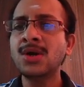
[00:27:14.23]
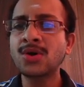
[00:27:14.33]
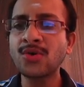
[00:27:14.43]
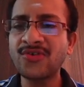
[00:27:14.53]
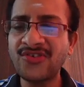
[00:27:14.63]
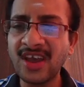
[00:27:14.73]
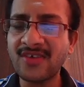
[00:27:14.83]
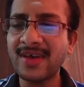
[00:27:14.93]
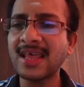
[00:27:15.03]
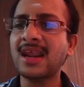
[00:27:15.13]
to check
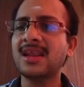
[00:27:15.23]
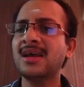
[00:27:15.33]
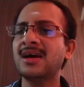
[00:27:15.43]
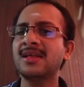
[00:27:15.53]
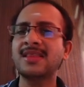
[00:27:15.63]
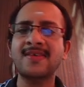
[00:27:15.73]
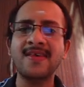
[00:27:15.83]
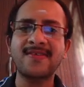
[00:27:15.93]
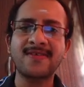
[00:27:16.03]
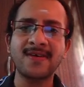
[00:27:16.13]
whether this
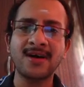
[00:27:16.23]
is